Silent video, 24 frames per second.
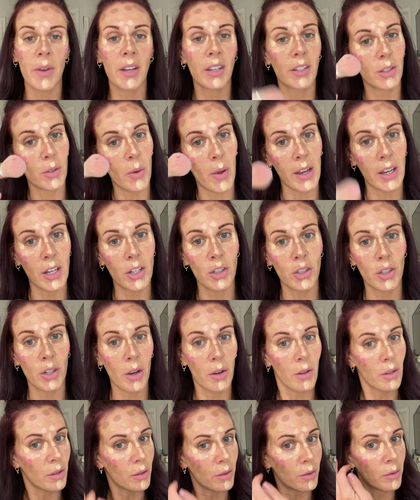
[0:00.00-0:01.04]
So I can show
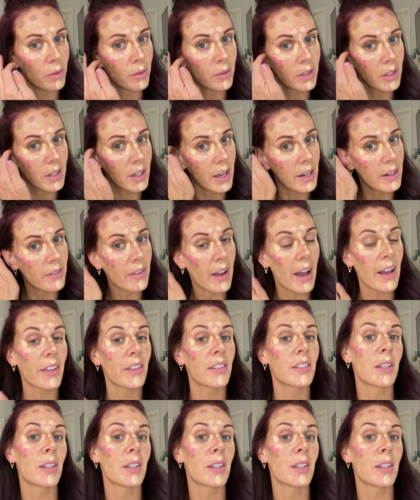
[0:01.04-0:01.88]
you kind of how